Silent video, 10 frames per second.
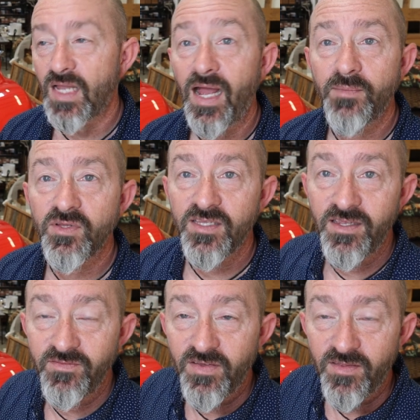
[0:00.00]
I
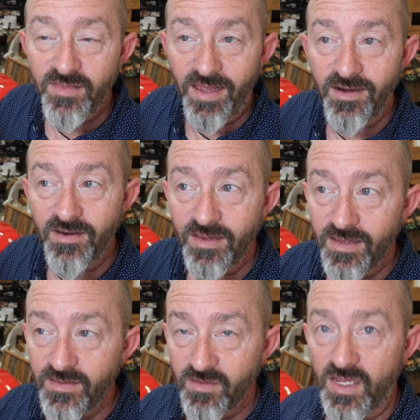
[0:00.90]
believe that
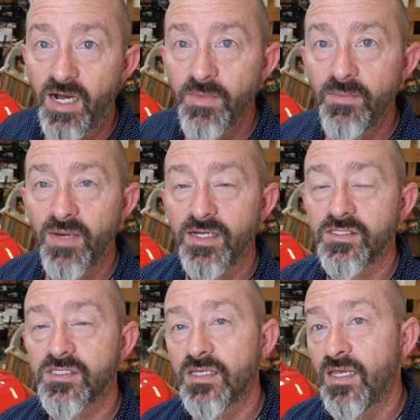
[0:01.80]
the coming
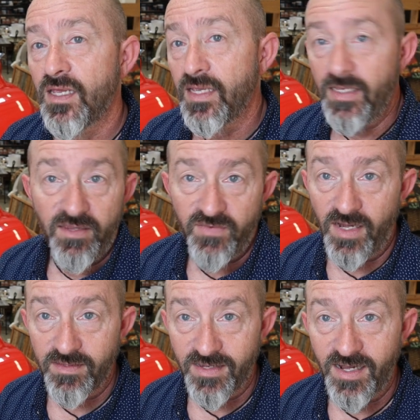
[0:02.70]
months, if
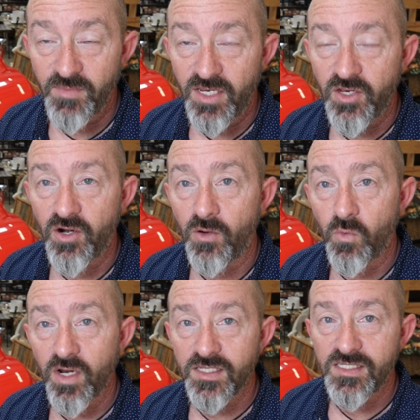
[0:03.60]
not the coming year,
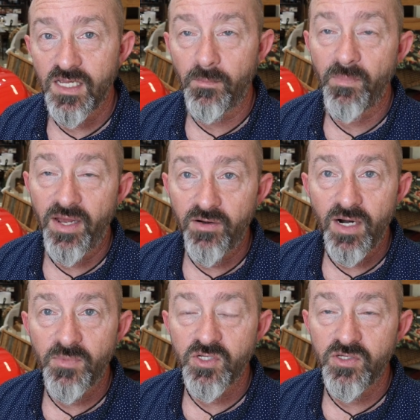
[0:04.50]
we're going to see a better
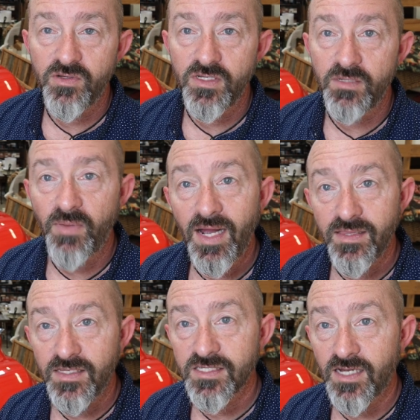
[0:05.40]
opportunity to buy these